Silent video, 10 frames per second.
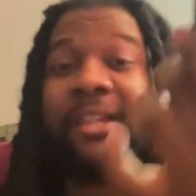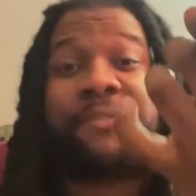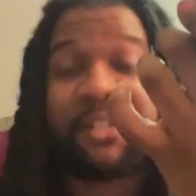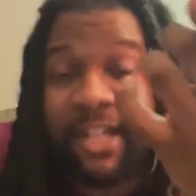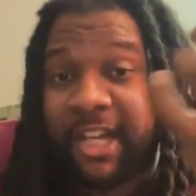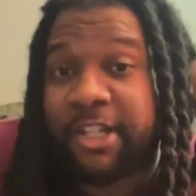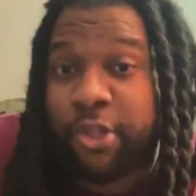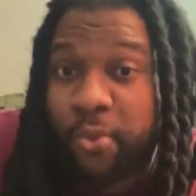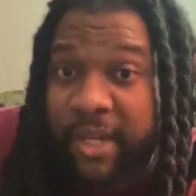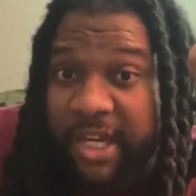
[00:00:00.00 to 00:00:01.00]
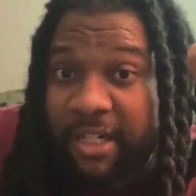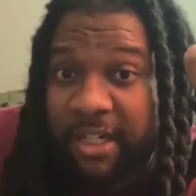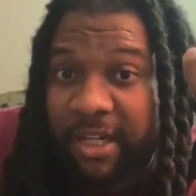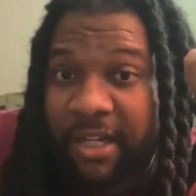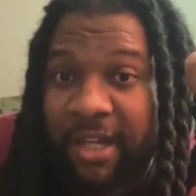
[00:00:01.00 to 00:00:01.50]
The vanilla you
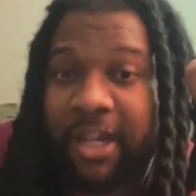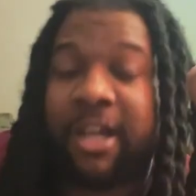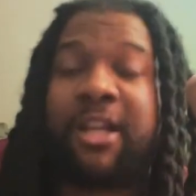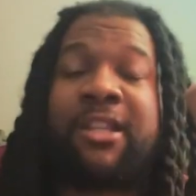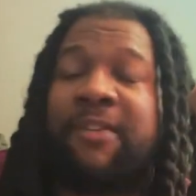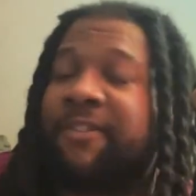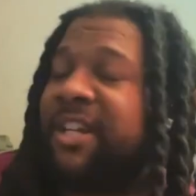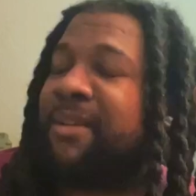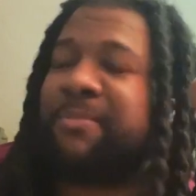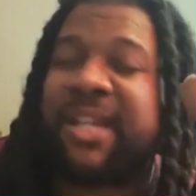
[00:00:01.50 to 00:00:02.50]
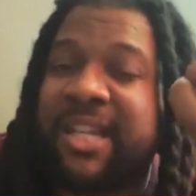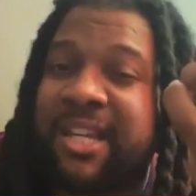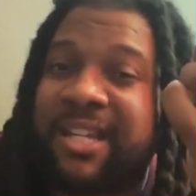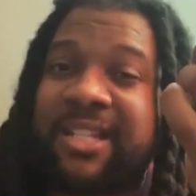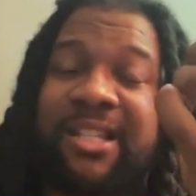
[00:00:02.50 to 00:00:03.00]
eat, the vanilla
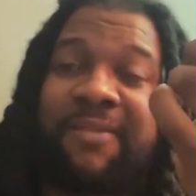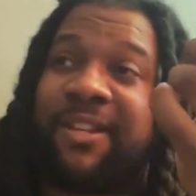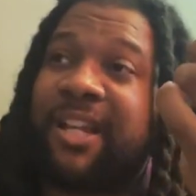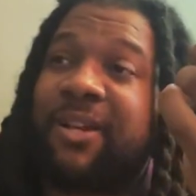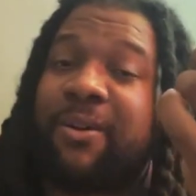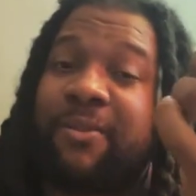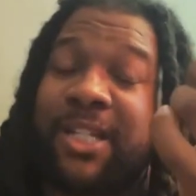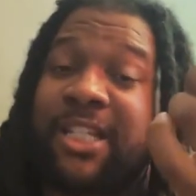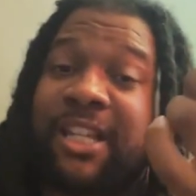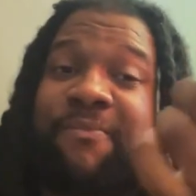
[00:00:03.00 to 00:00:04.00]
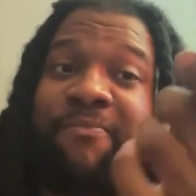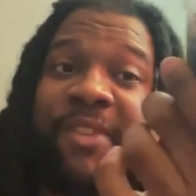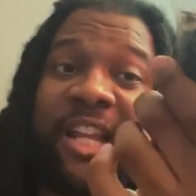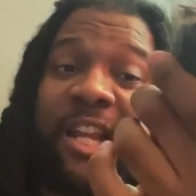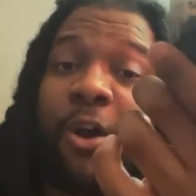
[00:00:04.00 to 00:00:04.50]
beans, the vanilla, it's the
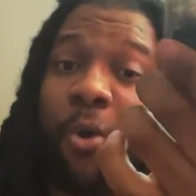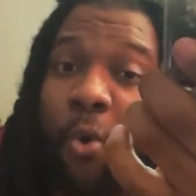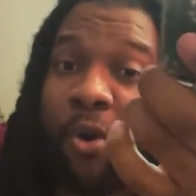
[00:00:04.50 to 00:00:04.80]
vanilla